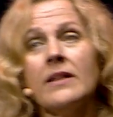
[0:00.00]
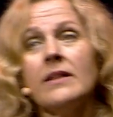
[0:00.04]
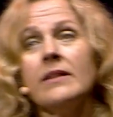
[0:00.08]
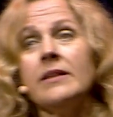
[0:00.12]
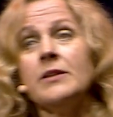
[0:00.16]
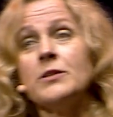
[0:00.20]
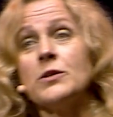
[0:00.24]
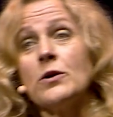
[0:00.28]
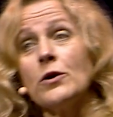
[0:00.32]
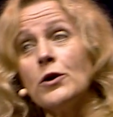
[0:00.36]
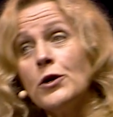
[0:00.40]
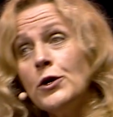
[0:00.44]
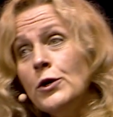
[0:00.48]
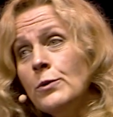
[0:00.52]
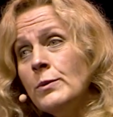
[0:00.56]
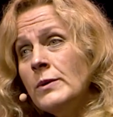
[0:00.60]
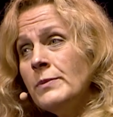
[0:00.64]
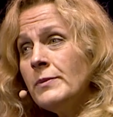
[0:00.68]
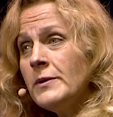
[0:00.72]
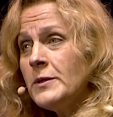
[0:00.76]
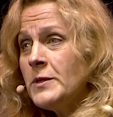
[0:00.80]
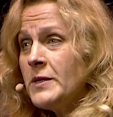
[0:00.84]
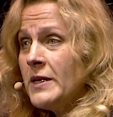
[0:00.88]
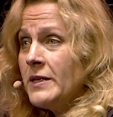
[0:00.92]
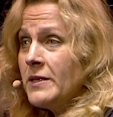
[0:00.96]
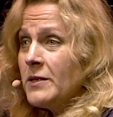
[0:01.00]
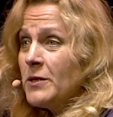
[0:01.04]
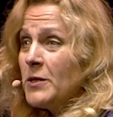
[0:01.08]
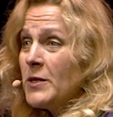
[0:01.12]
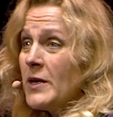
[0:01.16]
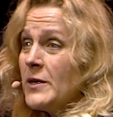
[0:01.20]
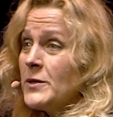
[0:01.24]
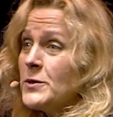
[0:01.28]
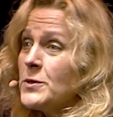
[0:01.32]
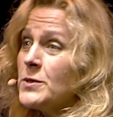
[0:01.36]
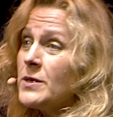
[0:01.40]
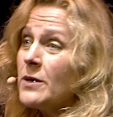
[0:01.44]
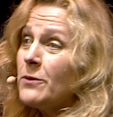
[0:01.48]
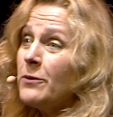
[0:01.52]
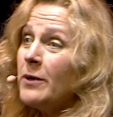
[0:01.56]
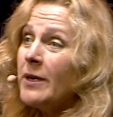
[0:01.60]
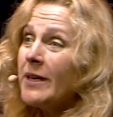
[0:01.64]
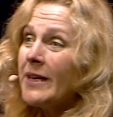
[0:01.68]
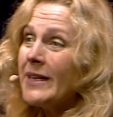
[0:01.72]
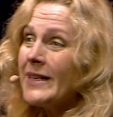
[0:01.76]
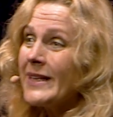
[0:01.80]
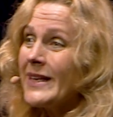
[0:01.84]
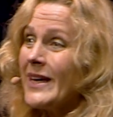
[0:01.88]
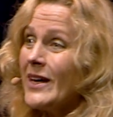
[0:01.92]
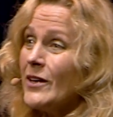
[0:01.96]
These are human placenta cells that we
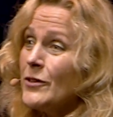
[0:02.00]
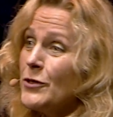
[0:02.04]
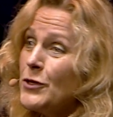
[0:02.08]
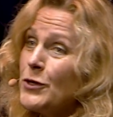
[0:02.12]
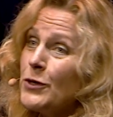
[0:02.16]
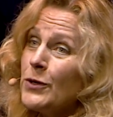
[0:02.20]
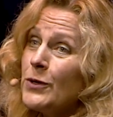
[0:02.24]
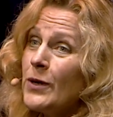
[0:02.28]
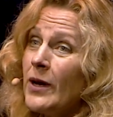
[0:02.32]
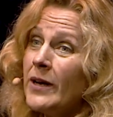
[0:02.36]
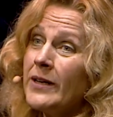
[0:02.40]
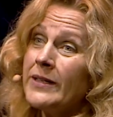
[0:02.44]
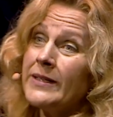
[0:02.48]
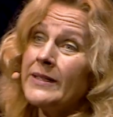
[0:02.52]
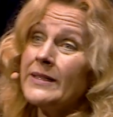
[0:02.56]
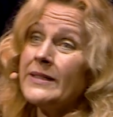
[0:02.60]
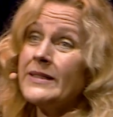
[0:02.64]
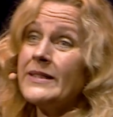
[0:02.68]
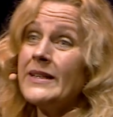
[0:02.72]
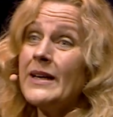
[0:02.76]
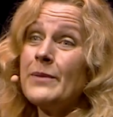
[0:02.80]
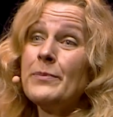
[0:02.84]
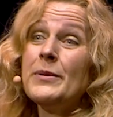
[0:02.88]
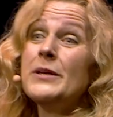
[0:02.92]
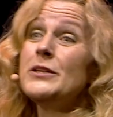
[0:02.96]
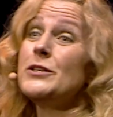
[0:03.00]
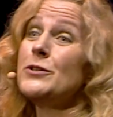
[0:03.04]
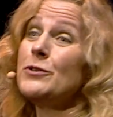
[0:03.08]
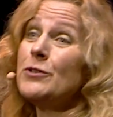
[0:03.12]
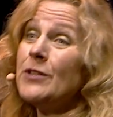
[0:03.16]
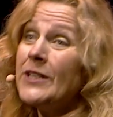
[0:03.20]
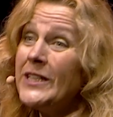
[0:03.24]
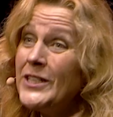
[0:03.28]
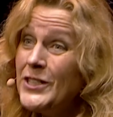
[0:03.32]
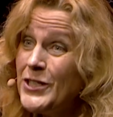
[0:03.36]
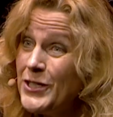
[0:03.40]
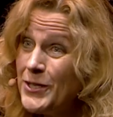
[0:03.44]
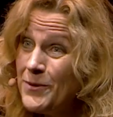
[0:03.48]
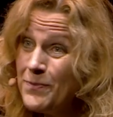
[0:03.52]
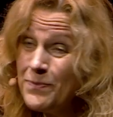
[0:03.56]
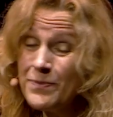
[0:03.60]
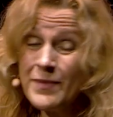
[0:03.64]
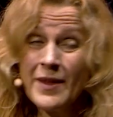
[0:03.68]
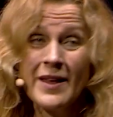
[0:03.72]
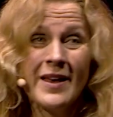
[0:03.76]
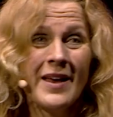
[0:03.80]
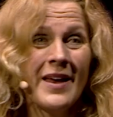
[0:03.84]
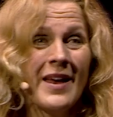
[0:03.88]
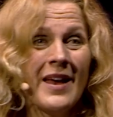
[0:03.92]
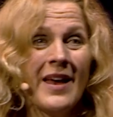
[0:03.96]
can culture on a, a petri dish
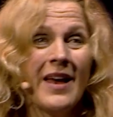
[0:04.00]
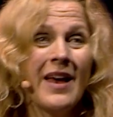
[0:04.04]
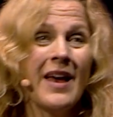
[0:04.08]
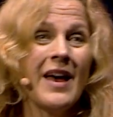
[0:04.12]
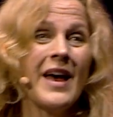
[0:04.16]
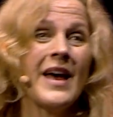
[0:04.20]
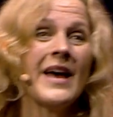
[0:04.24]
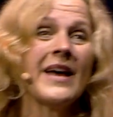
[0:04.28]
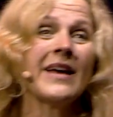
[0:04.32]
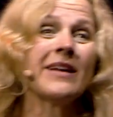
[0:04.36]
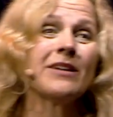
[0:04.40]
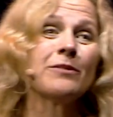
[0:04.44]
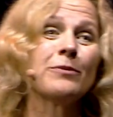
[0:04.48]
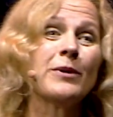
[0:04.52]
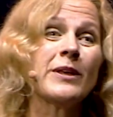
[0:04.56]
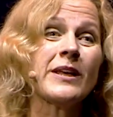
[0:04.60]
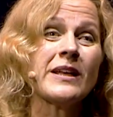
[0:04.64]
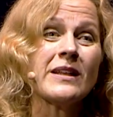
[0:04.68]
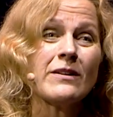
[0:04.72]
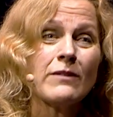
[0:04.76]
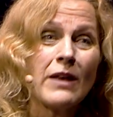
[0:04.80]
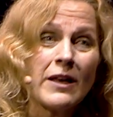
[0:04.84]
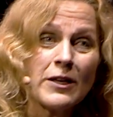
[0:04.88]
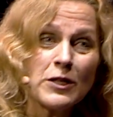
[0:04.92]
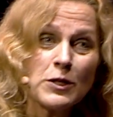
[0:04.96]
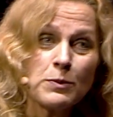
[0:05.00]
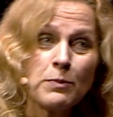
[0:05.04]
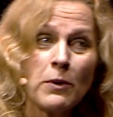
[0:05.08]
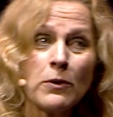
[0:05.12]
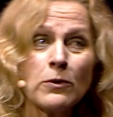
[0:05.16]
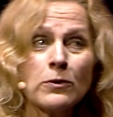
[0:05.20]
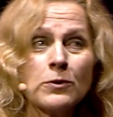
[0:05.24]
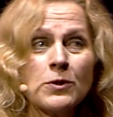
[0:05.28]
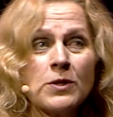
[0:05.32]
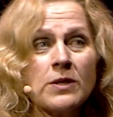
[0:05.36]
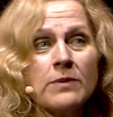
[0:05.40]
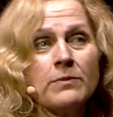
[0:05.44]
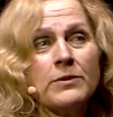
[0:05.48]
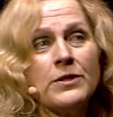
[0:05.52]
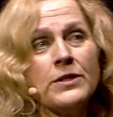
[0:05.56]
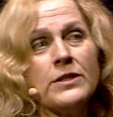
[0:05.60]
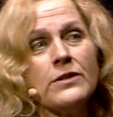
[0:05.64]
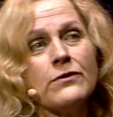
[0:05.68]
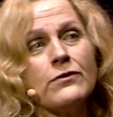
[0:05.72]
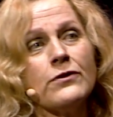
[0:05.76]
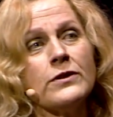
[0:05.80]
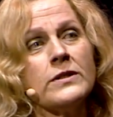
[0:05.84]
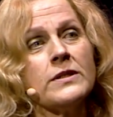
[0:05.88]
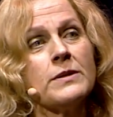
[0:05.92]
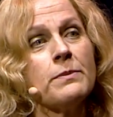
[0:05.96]
and we can expose them to
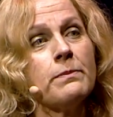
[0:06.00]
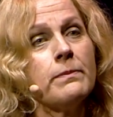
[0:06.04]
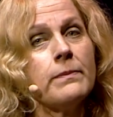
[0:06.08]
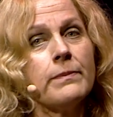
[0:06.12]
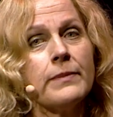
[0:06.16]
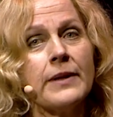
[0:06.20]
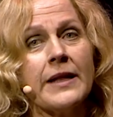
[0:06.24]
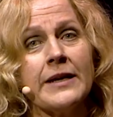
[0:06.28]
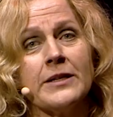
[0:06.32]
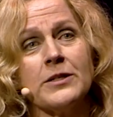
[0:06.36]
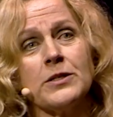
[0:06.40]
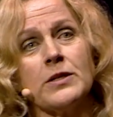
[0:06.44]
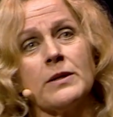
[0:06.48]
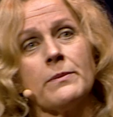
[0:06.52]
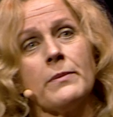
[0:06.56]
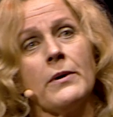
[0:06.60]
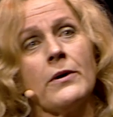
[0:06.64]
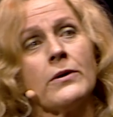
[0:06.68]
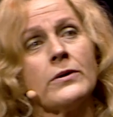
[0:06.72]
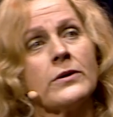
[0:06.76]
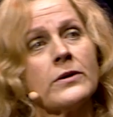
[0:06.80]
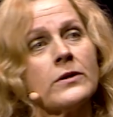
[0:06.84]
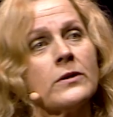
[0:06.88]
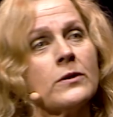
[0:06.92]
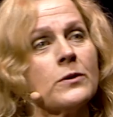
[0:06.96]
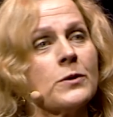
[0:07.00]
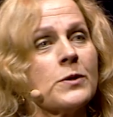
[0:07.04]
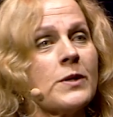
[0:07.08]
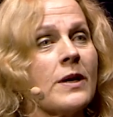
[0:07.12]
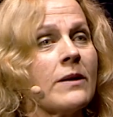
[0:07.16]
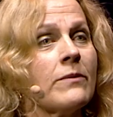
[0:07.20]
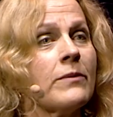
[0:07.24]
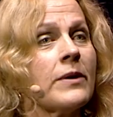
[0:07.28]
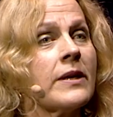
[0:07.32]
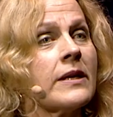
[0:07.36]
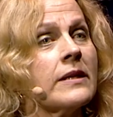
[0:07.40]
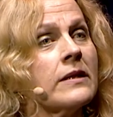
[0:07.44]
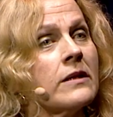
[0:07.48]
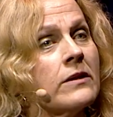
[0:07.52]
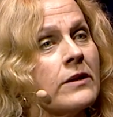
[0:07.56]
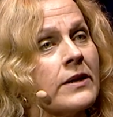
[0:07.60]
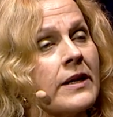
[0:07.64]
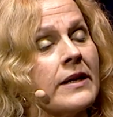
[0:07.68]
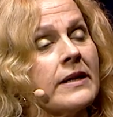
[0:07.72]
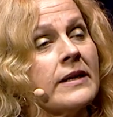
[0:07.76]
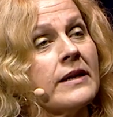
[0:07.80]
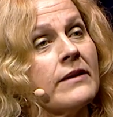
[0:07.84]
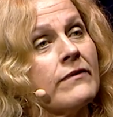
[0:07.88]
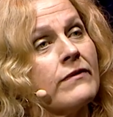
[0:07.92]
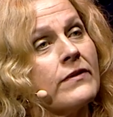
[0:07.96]
different plastic particles, and we can
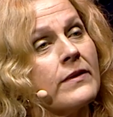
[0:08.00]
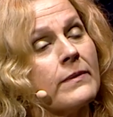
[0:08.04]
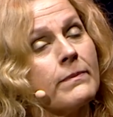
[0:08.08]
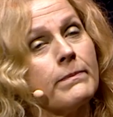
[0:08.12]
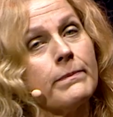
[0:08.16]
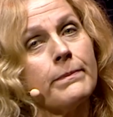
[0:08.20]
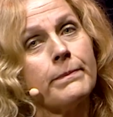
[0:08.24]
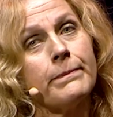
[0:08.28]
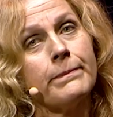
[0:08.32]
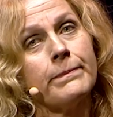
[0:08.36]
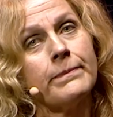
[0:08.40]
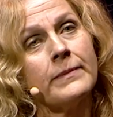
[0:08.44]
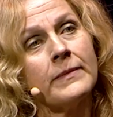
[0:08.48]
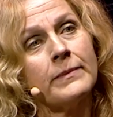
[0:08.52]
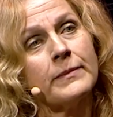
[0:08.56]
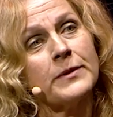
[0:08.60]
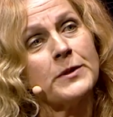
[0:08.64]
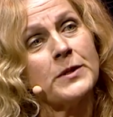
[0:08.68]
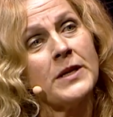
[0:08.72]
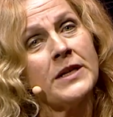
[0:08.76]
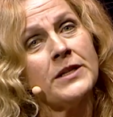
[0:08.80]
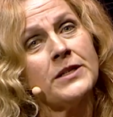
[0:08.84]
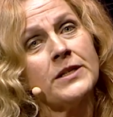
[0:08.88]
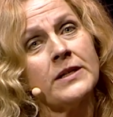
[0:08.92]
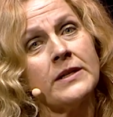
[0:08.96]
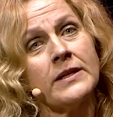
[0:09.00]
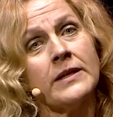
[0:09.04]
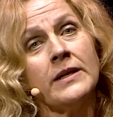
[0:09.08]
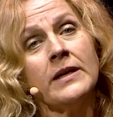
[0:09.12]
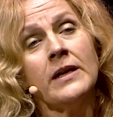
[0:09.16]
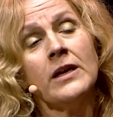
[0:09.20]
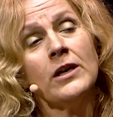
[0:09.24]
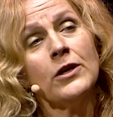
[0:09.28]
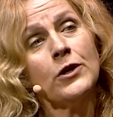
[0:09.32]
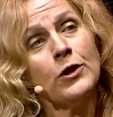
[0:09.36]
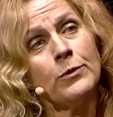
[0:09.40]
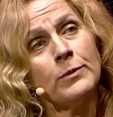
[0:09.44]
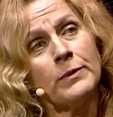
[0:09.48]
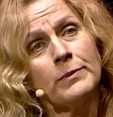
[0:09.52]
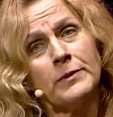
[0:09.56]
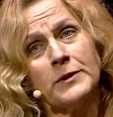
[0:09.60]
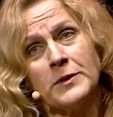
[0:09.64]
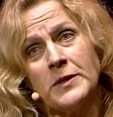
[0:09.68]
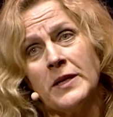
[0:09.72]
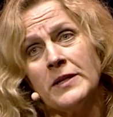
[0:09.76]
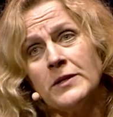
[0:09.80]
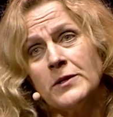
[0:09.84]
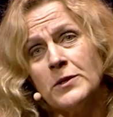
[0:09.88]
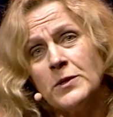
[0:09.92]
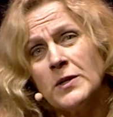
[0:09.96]
look at if the placenta, human
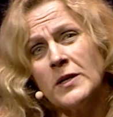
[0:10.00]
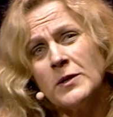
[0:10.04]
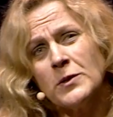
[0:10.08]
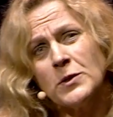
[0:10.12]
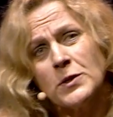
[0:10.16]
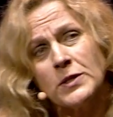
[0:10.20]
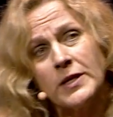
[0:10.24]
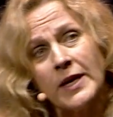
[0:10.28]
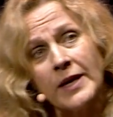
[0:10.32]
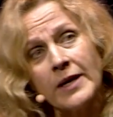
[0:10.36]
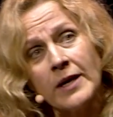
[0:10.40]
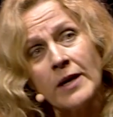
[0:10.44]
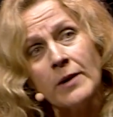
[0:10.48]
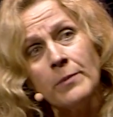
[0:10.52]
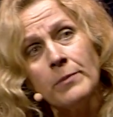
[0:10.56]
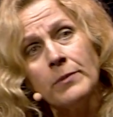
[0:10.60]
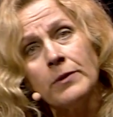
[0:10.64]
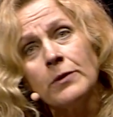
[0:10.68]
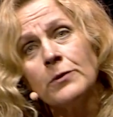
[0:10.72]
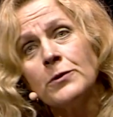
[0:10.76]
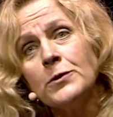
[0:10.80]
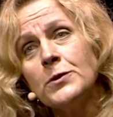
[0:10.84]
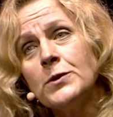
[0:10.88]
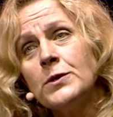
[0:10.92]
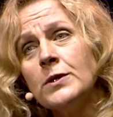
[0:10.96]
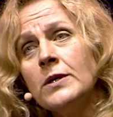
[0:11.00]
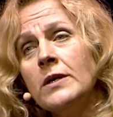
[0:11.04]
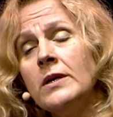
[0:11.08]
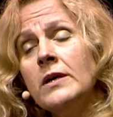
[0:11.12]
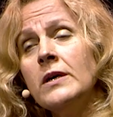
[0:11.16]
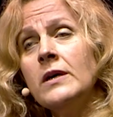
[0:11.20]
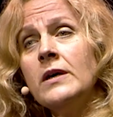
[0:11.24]
placenta cells take up those,